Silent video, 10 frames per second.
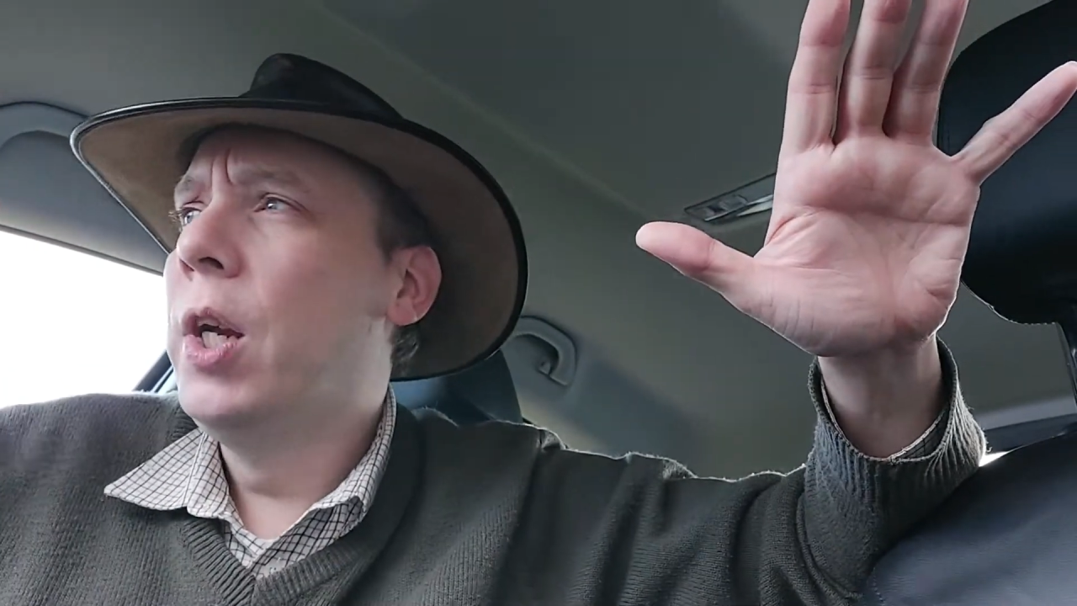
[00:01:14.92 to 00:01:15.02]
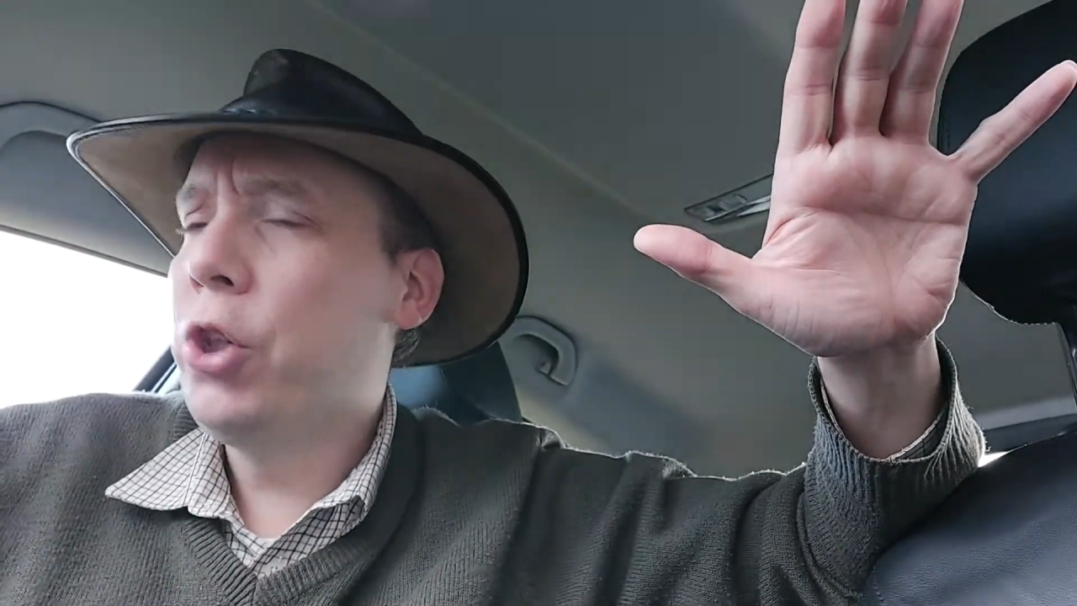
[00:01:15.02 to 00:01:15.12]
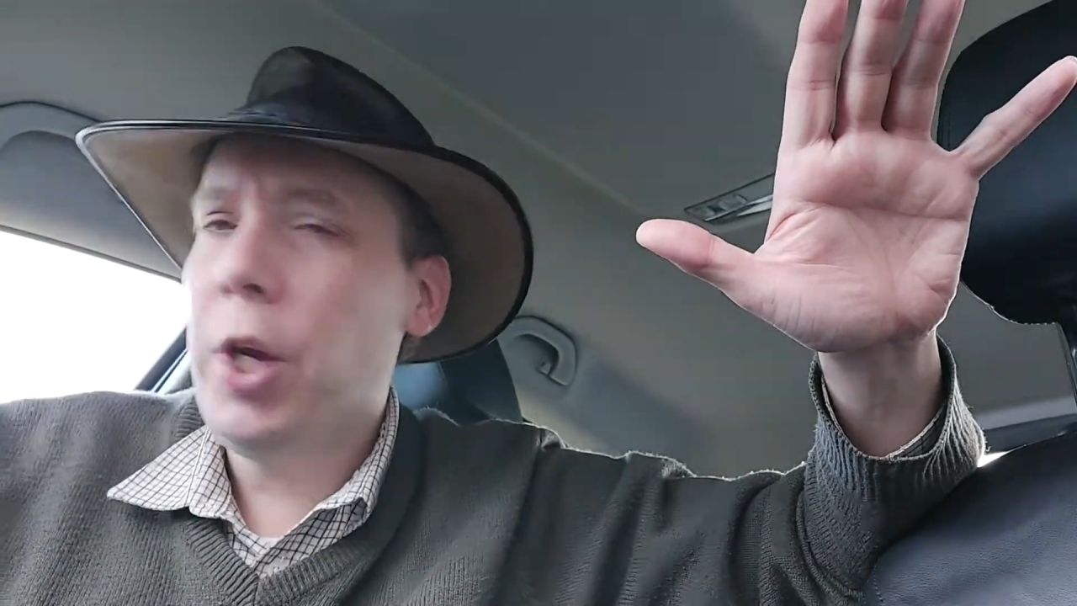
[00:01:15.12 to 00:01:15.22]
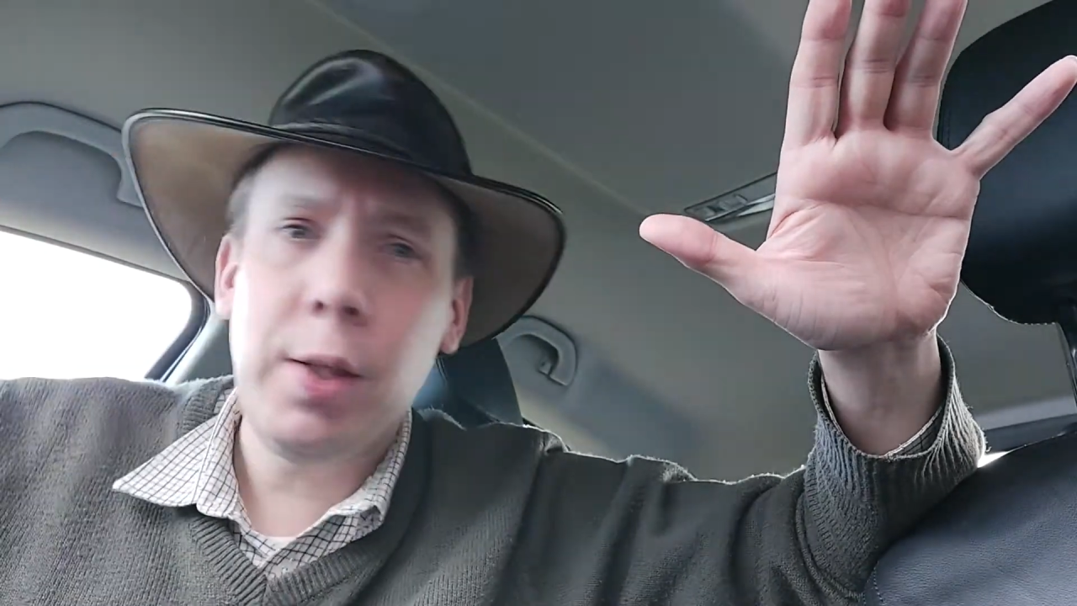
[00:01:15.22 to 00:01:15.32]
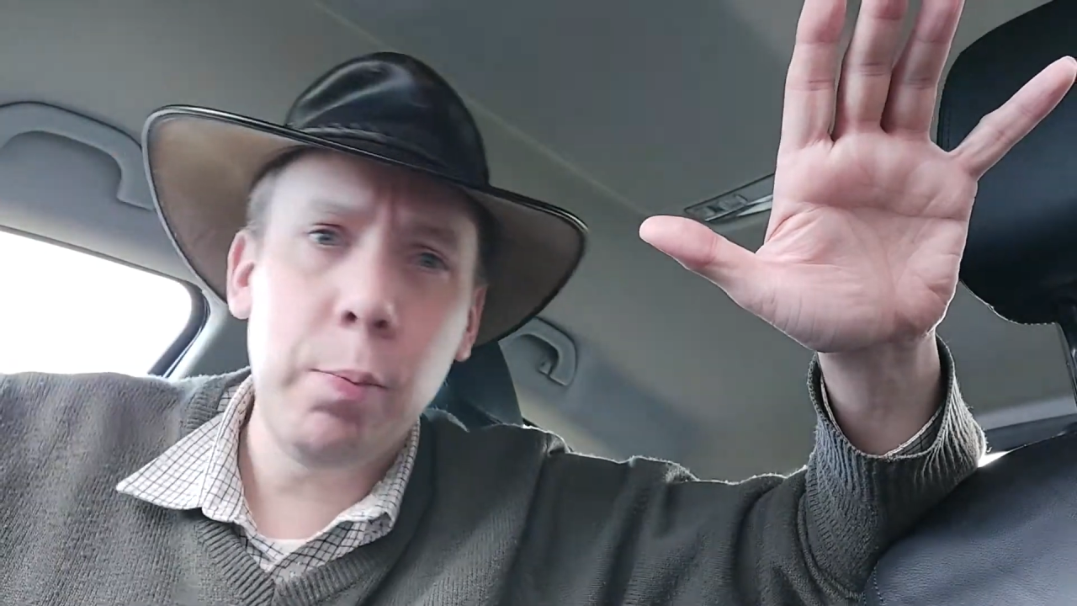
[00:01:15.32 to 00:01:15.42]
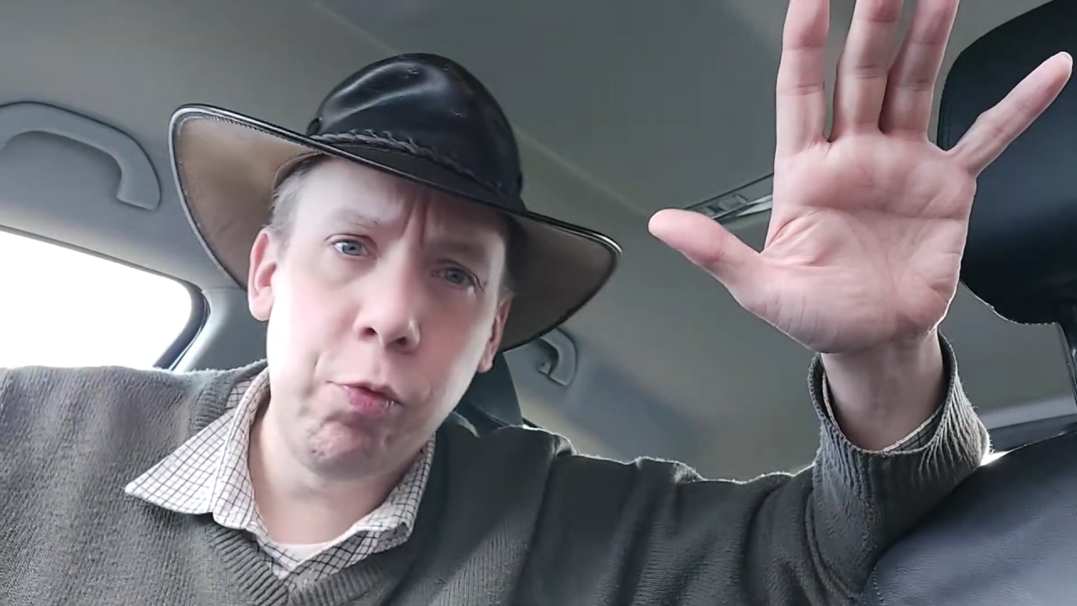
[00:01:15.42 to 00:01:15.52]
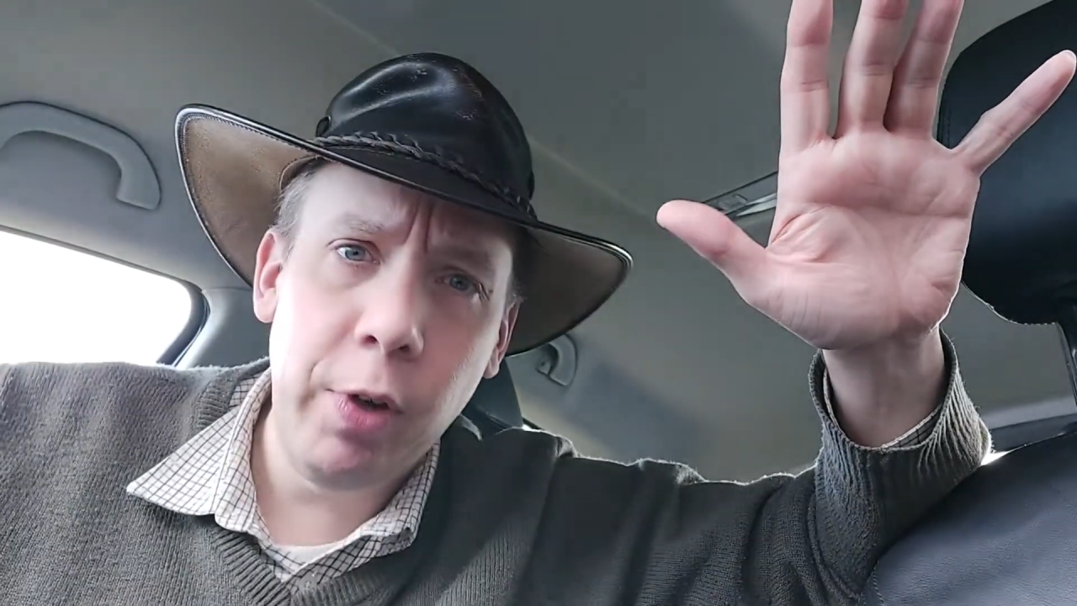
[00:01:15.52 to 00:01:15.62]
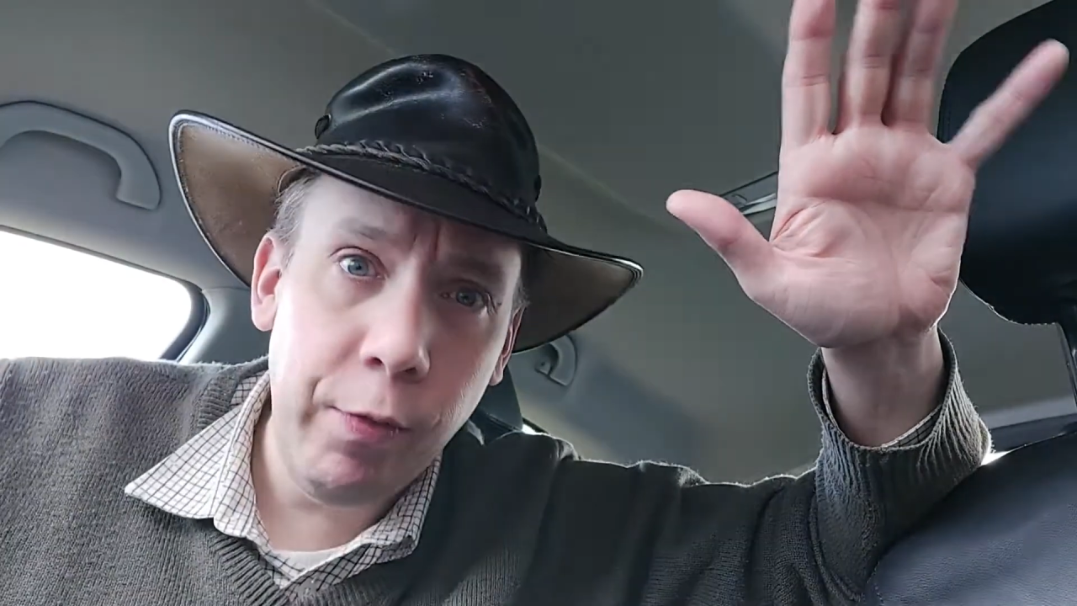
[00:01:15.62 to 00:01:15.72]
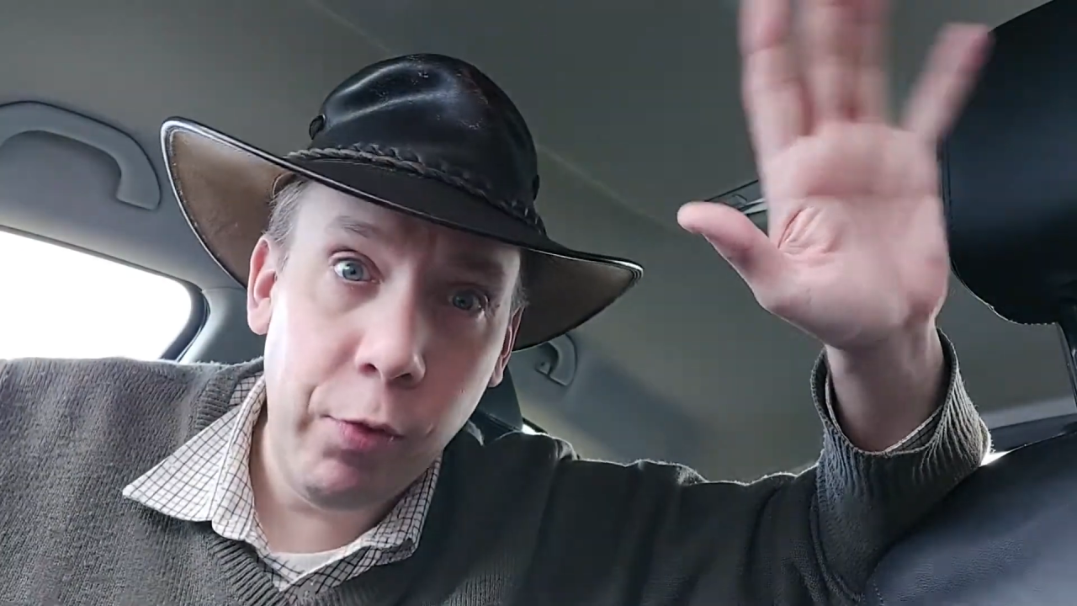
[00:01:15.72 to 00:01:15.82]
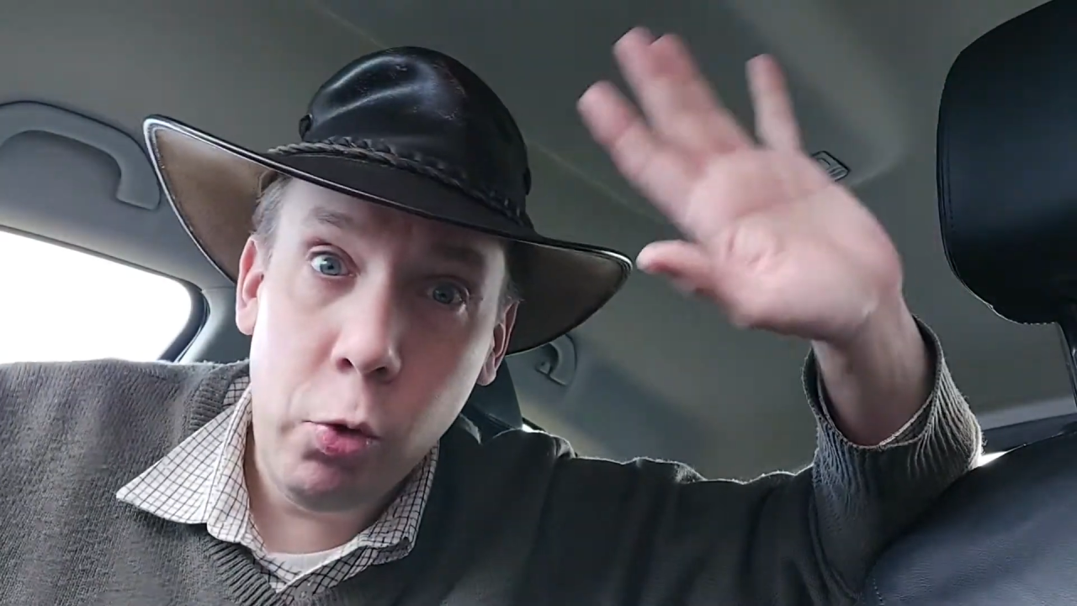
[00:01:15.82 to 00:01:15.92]
check the
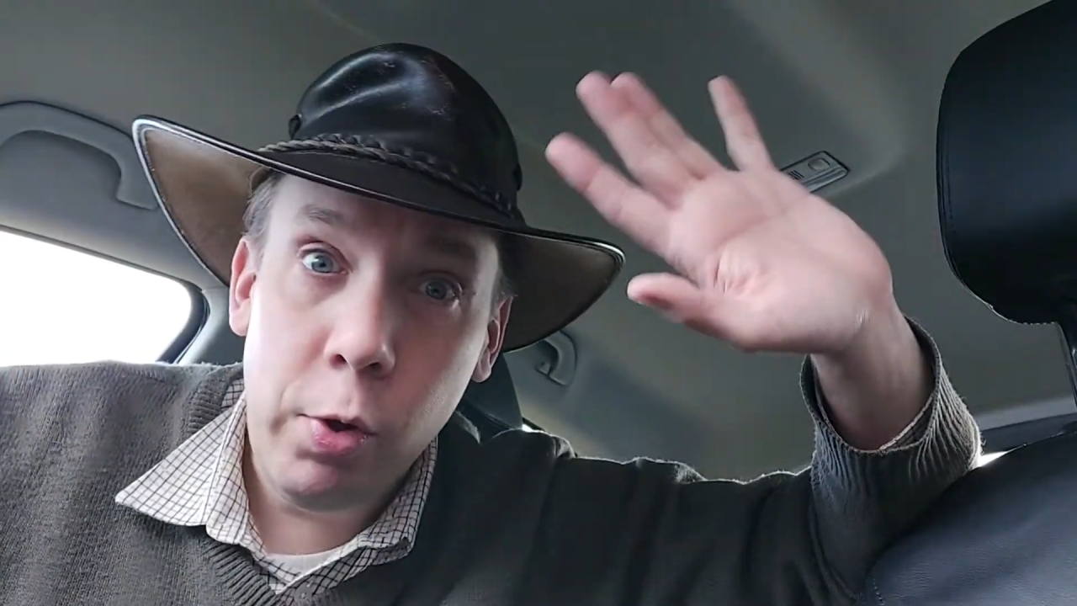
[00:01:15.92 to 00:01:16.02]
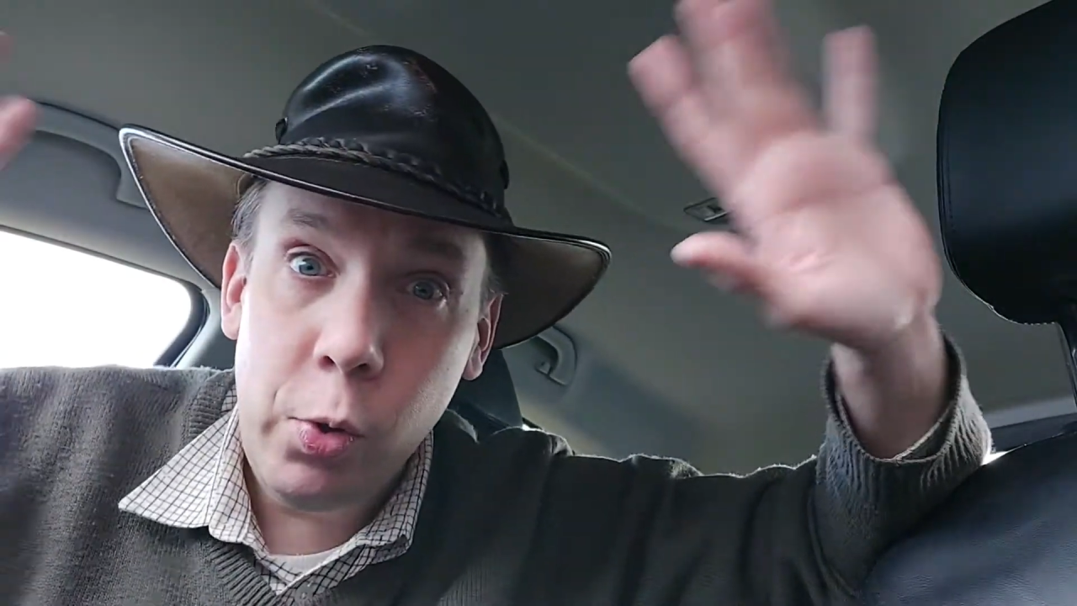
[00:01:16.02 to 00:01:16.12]
brake fluid